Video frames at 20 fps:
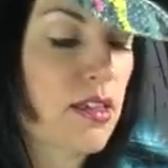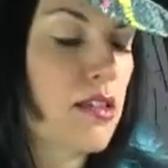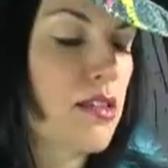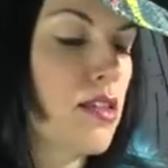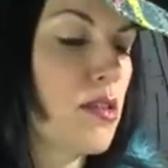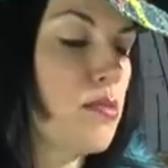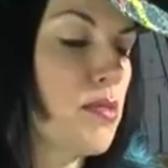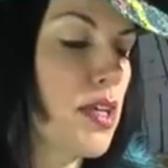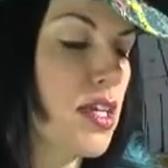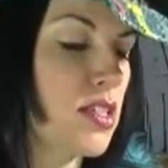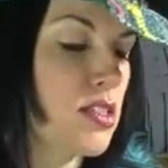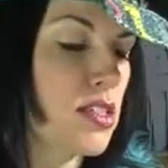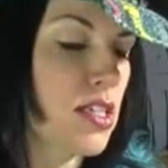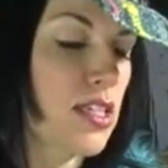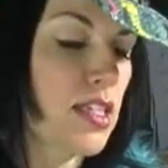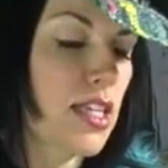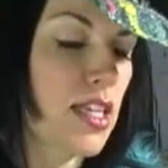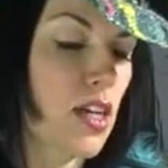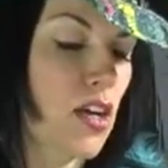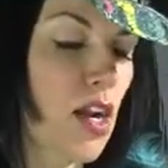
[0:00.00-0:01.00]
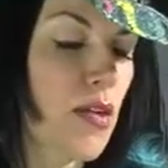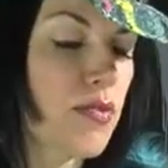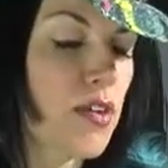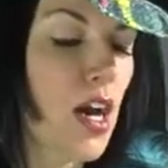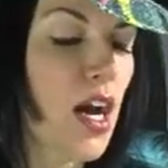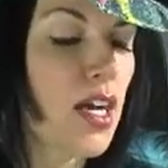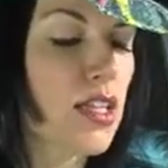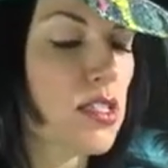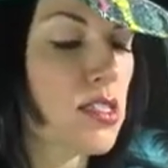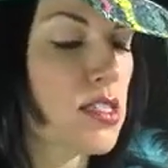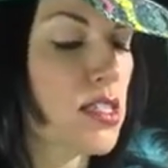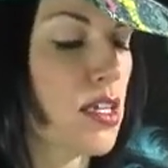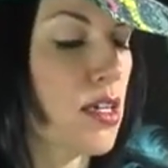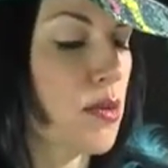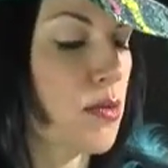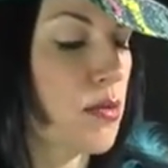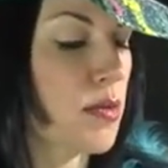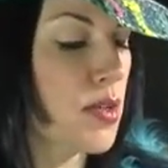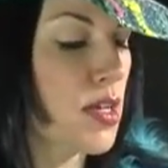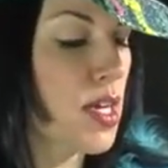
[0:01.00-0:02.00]
the mixing here. I've got
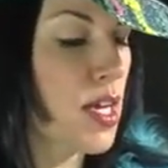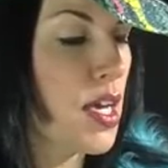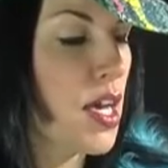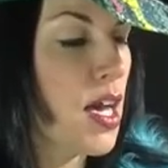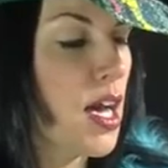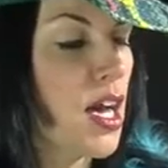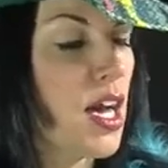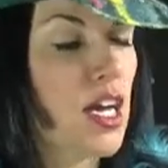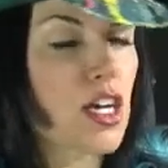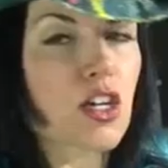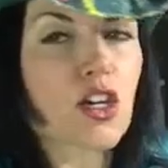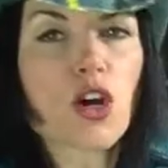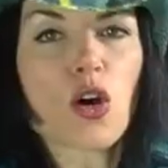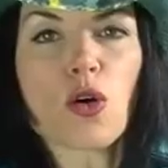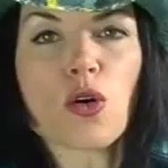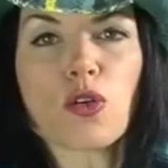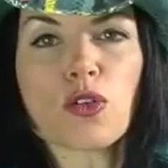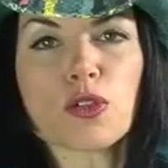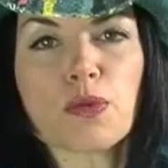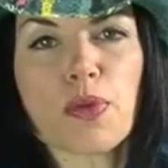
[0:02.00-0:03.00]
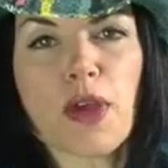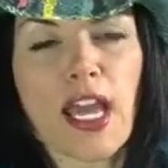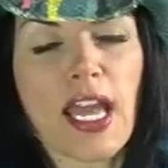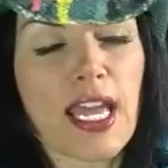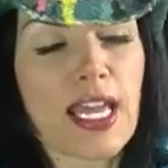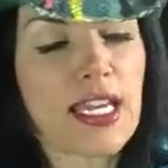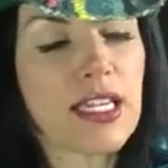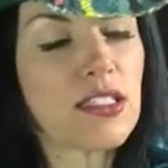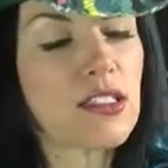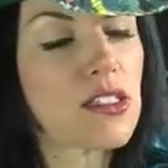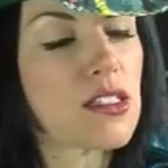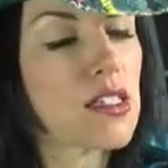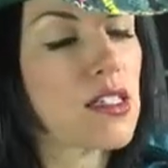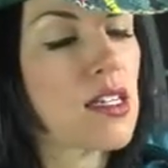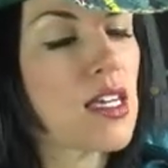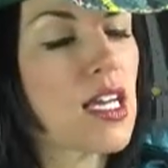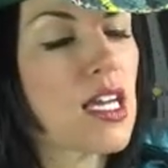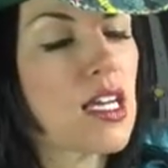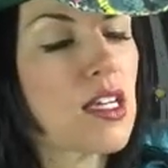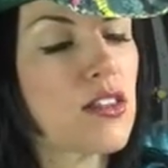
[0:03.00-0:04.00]
some gold paint.
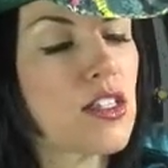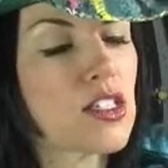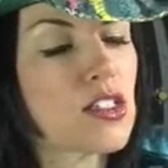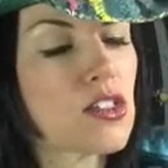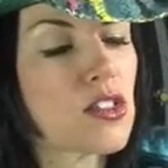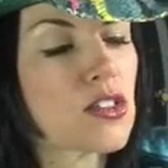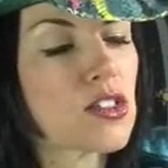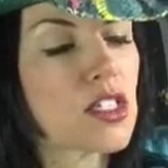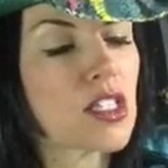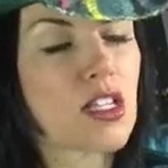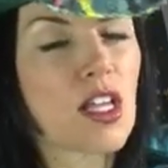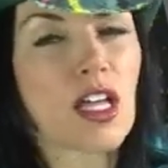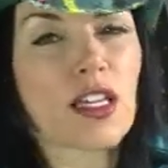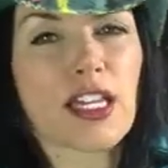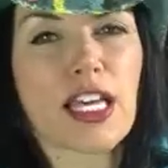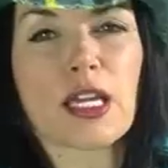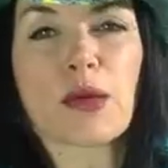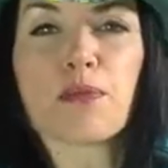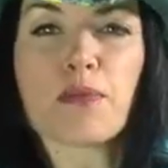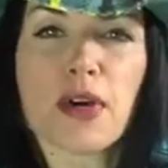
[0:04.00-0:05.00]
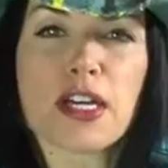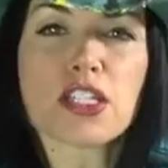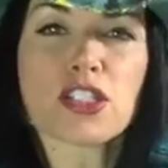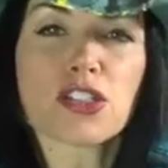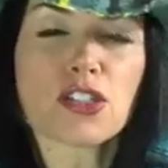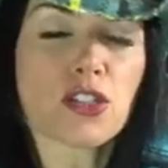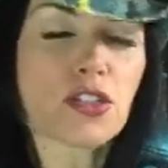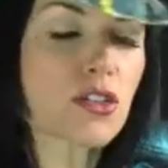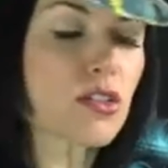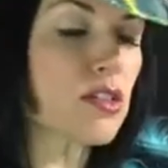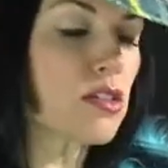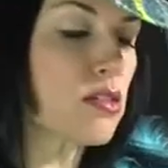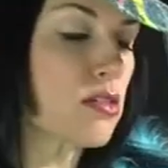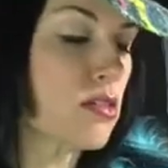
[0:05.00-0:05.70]
This looks a lot like mustard.